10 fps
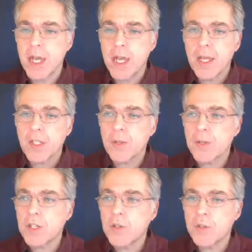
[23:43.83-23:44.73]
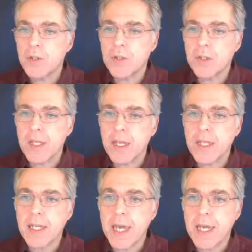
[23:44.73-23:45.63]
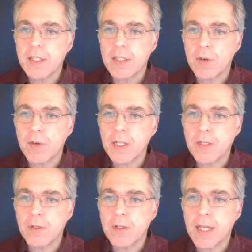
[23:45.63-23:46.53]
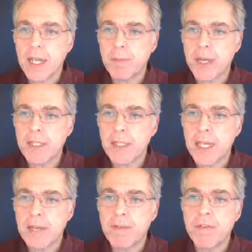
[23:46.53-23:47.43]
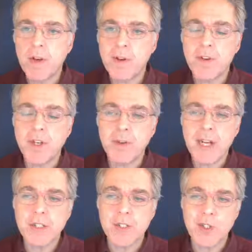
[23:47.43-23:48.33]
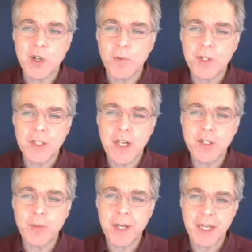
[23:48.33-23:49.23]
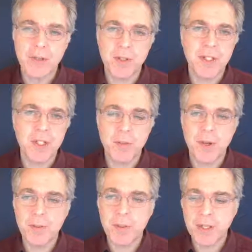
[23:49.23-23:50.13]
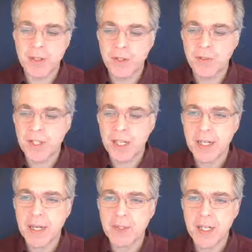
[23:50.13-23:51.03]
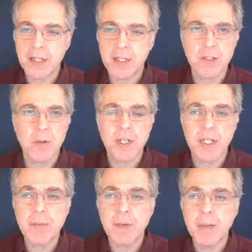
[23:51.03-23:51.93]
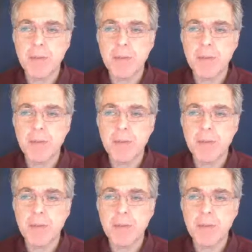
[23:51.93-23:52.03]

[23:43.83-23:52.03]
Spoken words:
So the neutrons, they decay slowly, so they basically have a very, very gradual slope, which is hard to pick out in this plot because over that time scale there's not much happening.